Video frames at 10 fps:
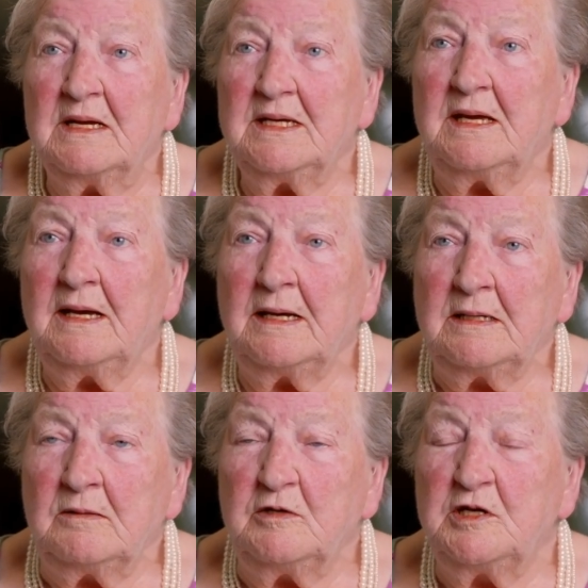Yeah,
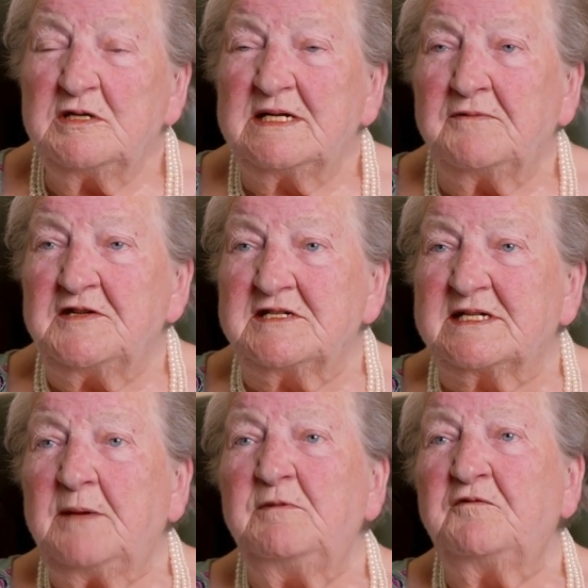we used to have to
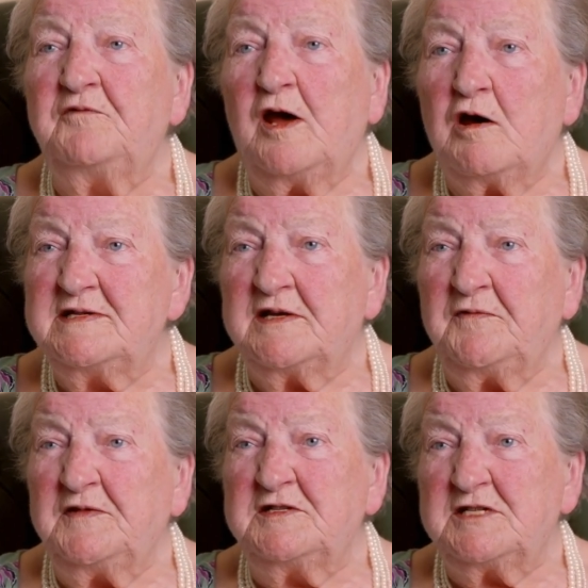skim the flies
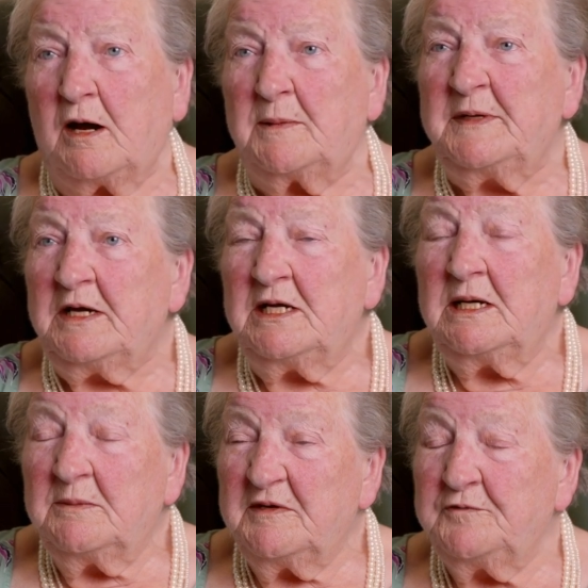off the top
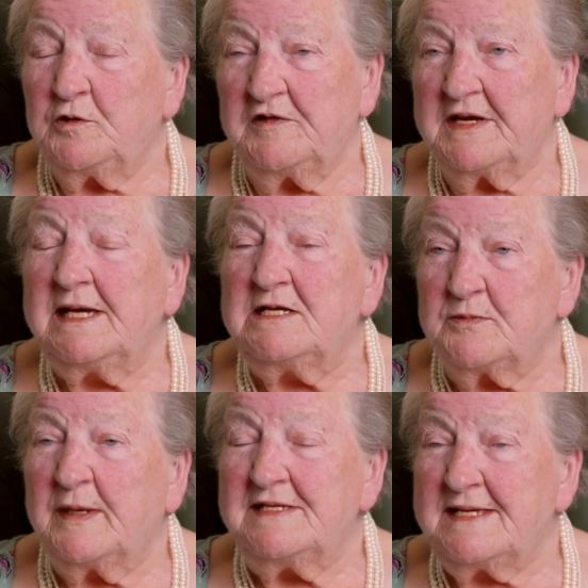before the kids
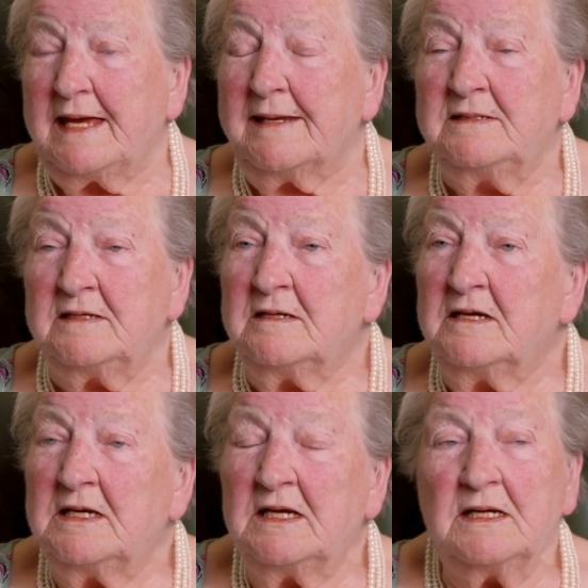went in.
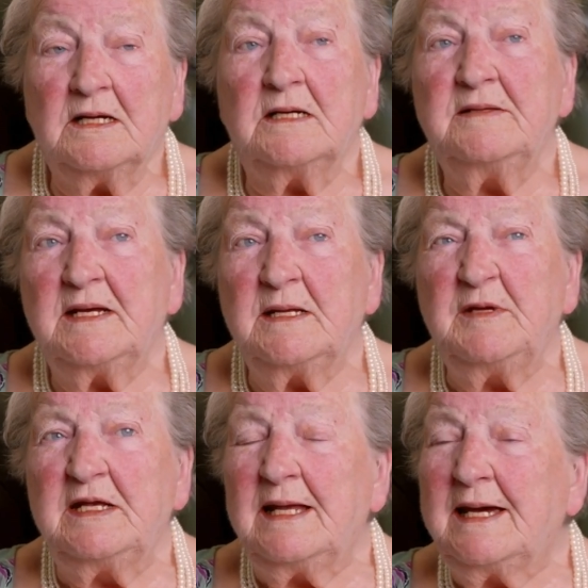And then a
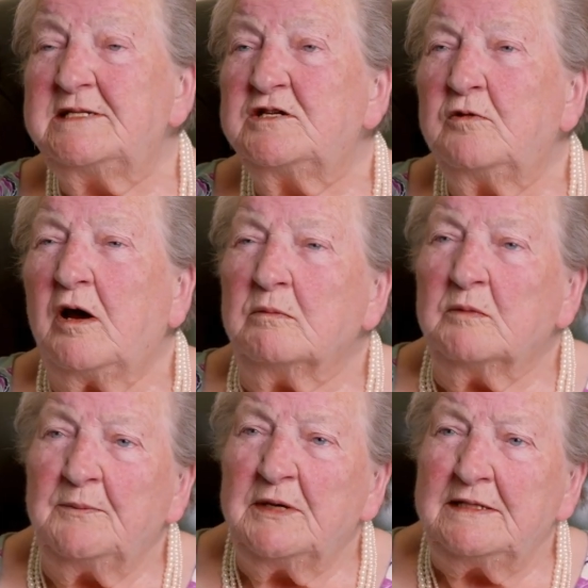bit later on,
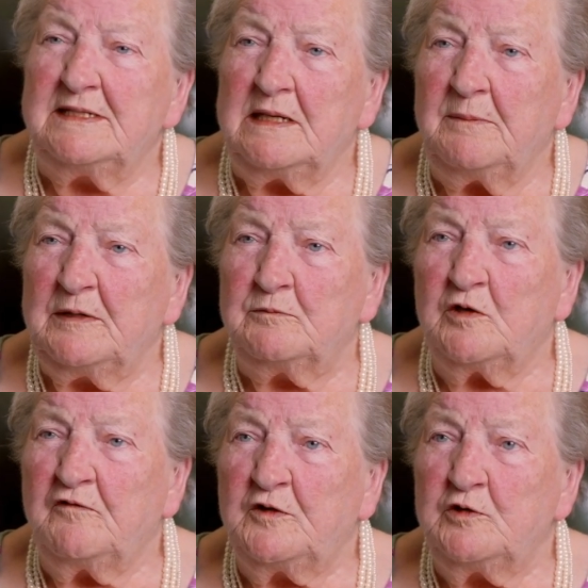when we did a bit more
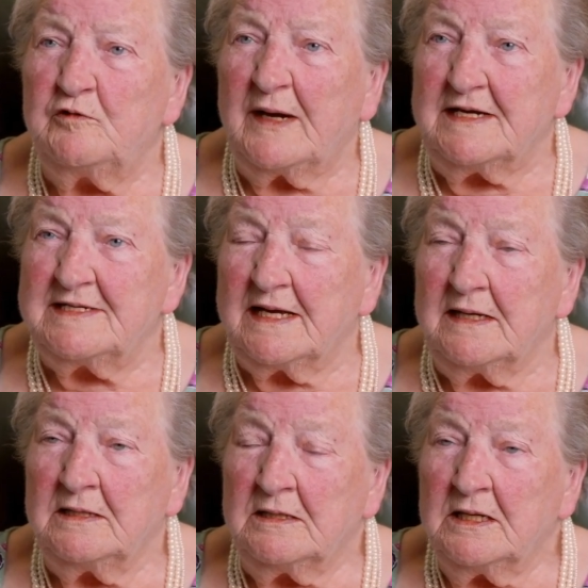
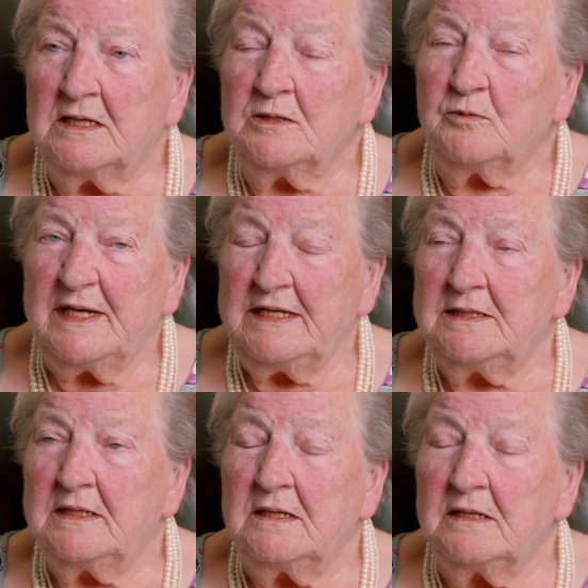fundraising, we